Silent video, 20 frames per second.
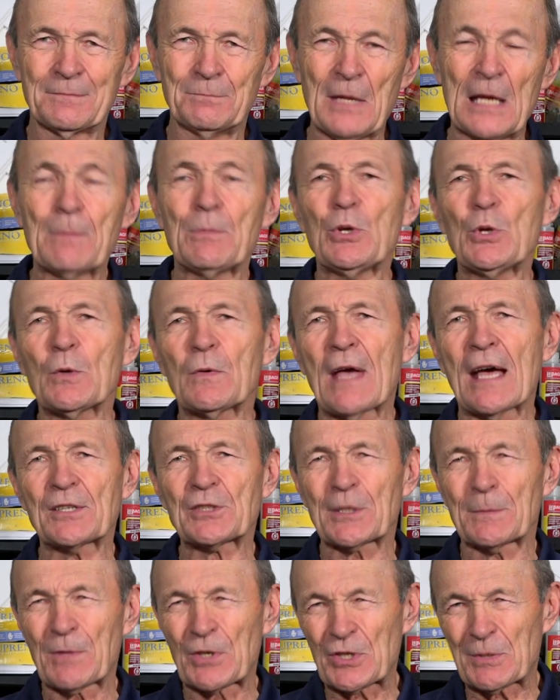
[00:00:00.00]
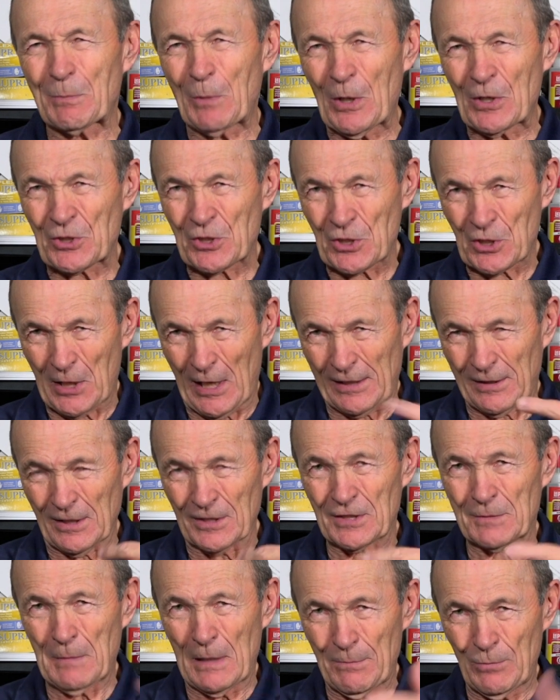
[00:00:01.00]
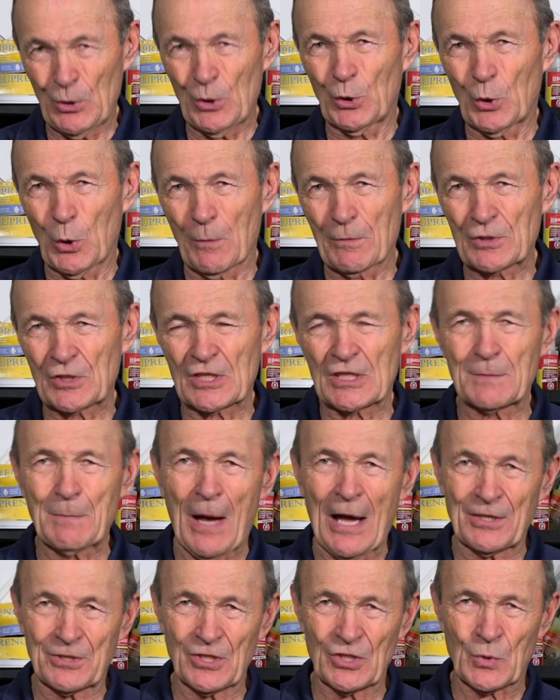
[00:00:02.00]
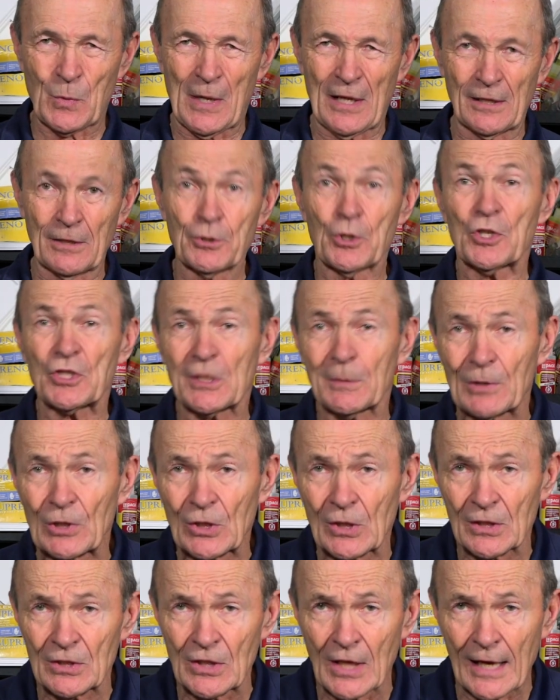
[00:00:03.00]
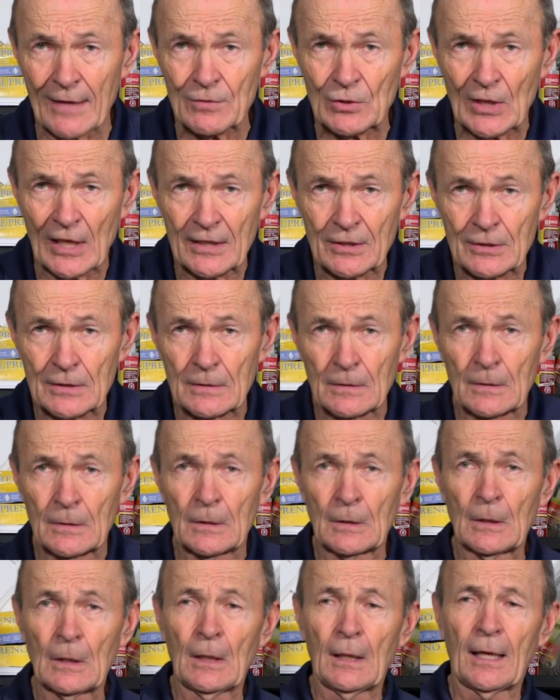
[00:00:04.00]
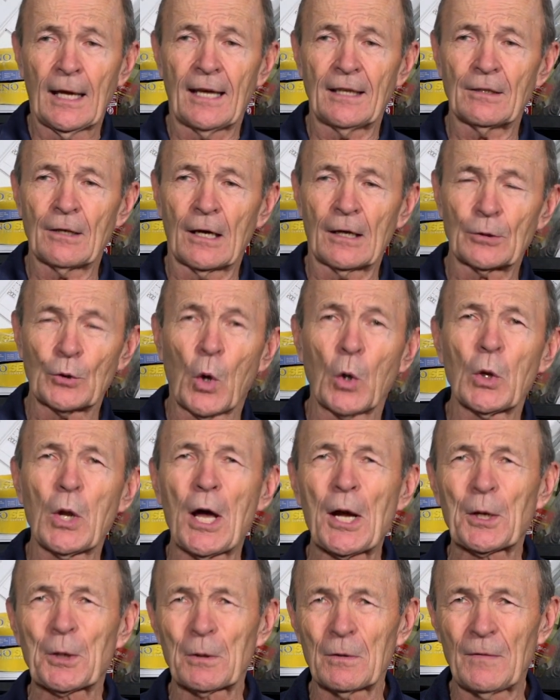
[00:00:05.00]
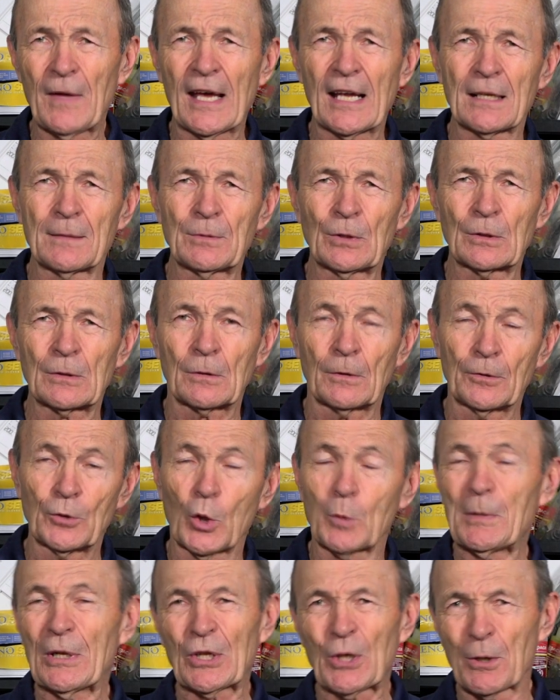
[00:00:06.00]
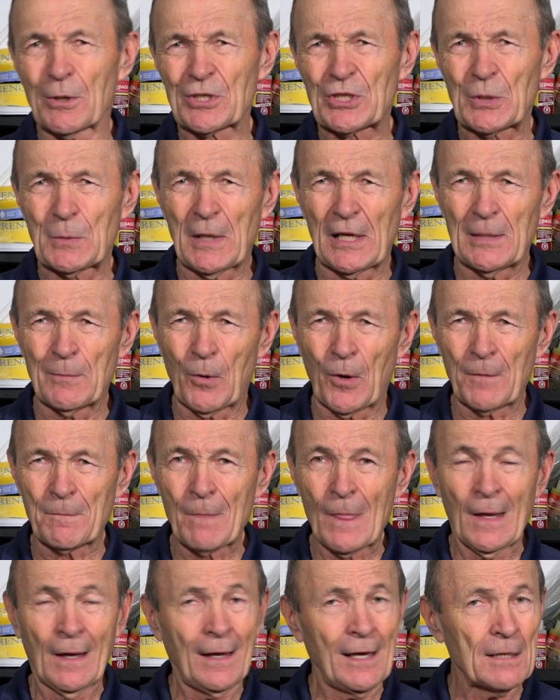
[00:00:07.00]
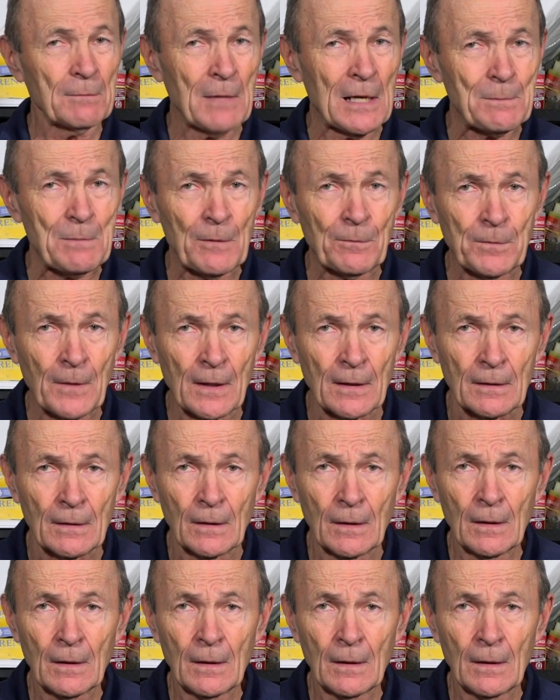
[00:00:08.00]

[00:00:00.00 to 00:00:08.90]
Maybe you had some experiences like this. Maybe you know some spots as well that used to be good dive sites and uh, no longer available or nobody goes to anymore. Hey, it might be fun.